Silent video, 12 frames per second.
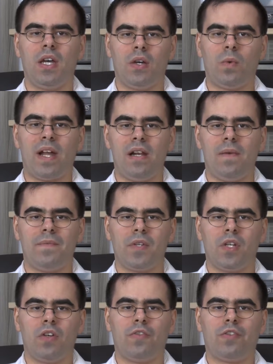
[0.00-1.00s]
Well,
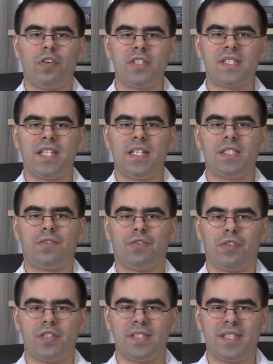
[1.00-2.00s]
first things
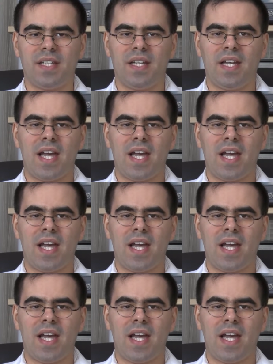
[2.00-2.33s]
first,